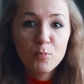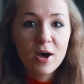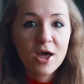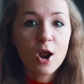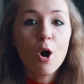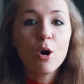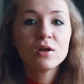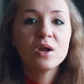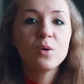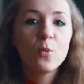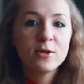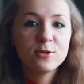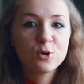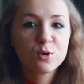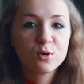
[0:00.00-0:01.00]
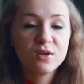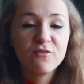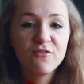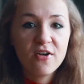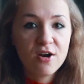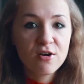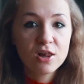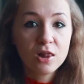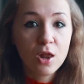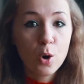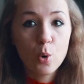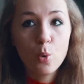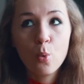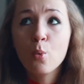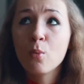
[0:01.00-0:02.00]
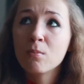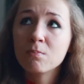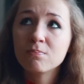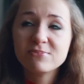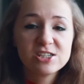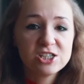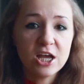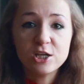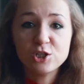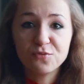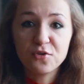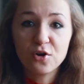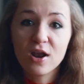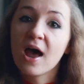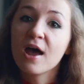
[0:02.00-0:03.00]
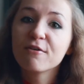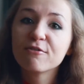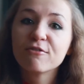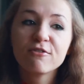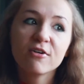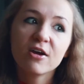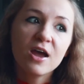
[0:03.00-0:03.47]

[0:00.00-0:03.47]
but only when you're in a very low stage of your life.